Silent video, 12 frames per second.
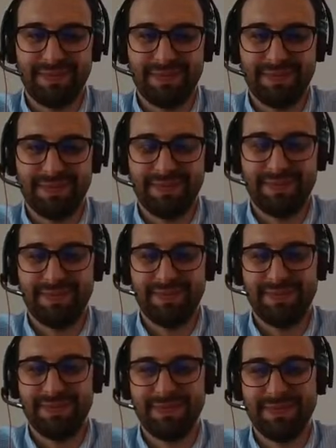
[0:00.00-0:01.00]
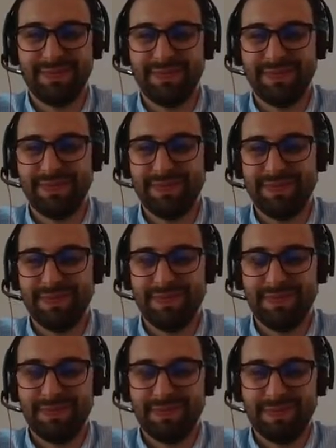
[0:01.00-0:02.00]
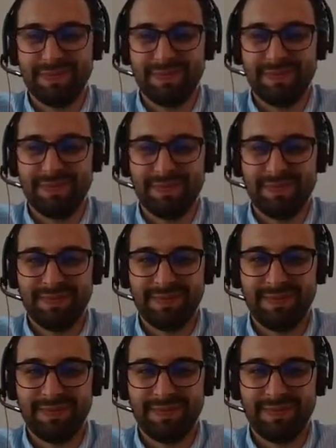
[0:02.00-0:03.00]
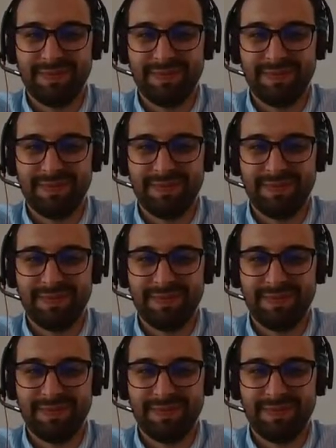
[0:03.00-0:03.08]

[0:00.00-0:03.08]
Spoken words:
The person shown says nothing.